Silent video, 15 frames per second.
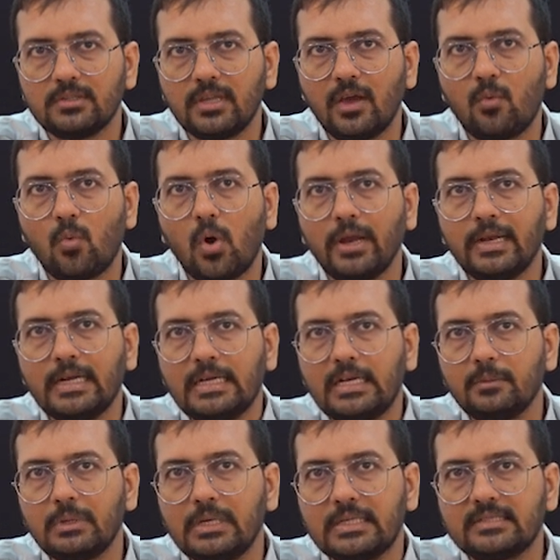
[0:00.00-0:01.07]
They avoid
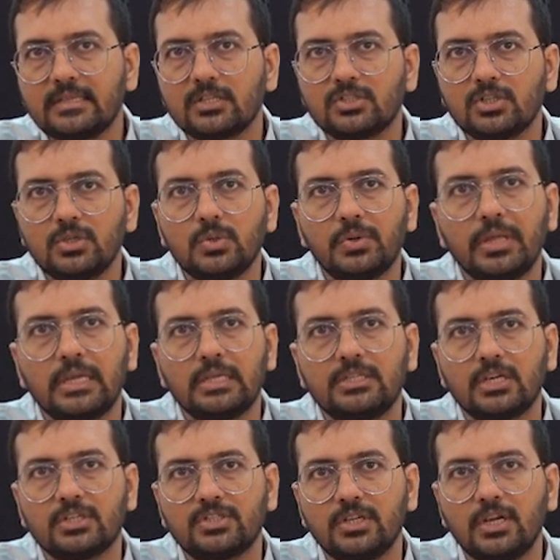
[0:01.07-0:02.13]
intimal dissection during
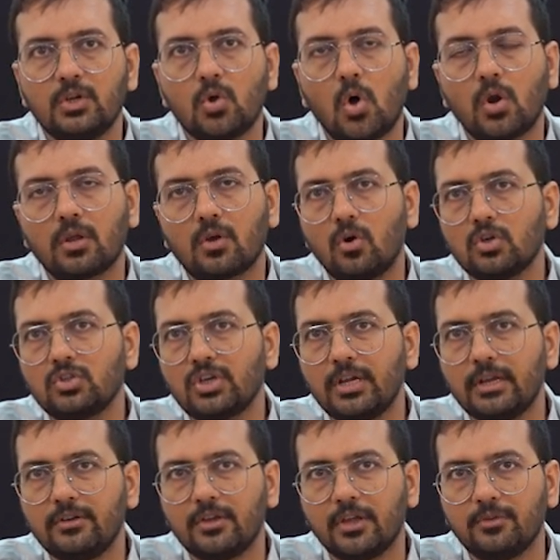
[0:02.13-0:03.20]
injection in non-coaxial
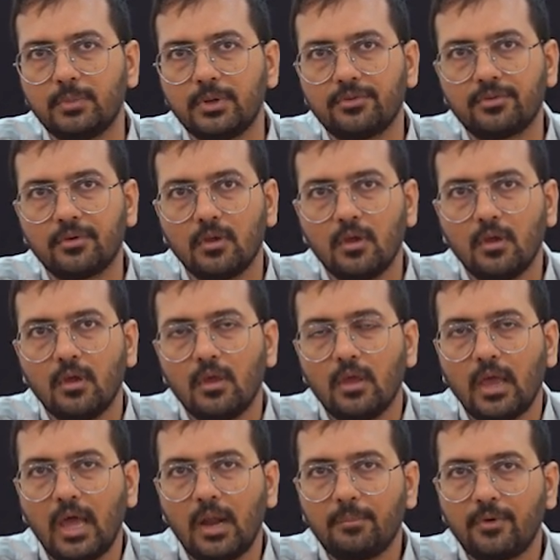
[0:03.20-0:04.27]
engagement
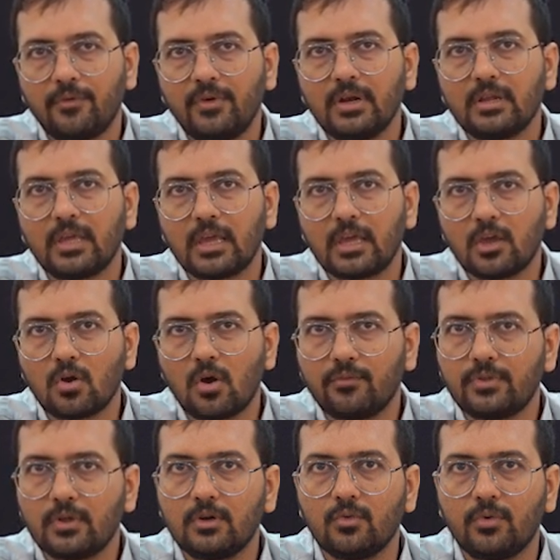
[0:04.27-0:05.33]
and prevent kicking
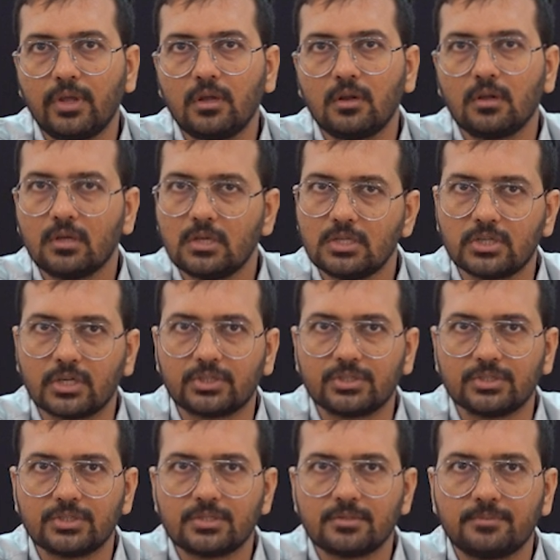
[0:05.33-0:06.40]
of the during
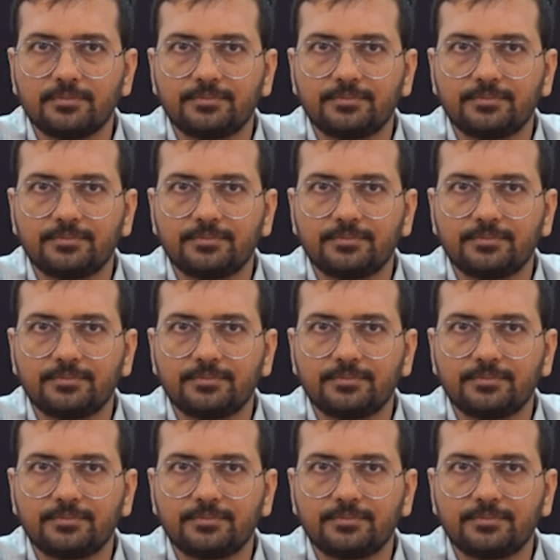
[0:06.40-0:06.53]
injections.